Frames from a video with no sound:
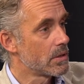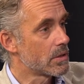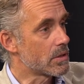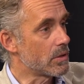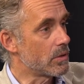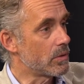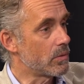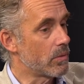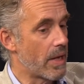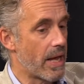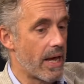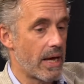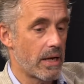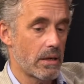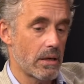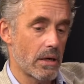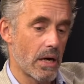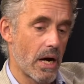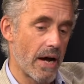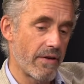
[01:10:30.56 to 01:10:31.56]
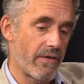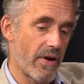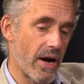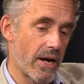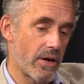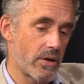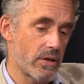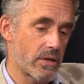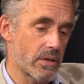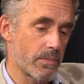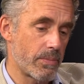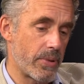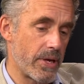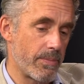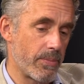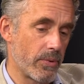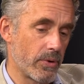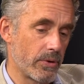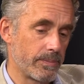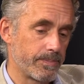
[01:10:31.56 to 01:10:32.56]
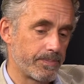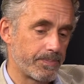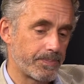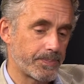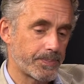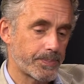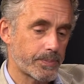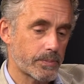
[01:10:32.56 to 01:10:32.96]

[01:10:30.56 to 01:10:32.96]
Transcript: So, and I've hired some people.